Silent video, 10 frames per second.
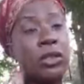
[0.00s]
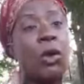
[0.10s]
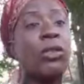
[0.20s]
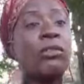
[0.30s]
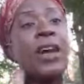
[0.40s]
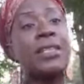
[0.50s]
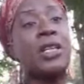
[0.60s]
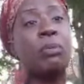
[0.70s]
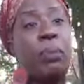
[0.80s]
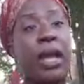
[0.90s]
on the
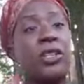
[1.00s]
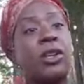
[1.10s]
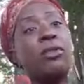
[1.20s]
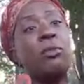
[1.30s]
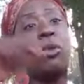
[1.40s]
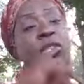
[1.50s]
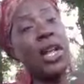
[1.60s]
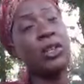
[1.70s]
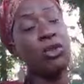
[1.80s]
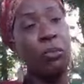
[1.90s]
vizier page of the Moorish
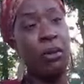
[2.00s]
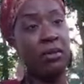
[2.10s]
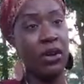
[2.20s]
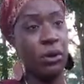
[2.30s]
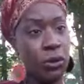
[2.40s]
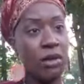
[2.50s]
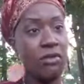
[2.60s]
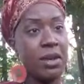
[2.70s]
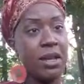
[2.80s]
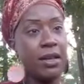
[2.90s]
National Republic Federal Government.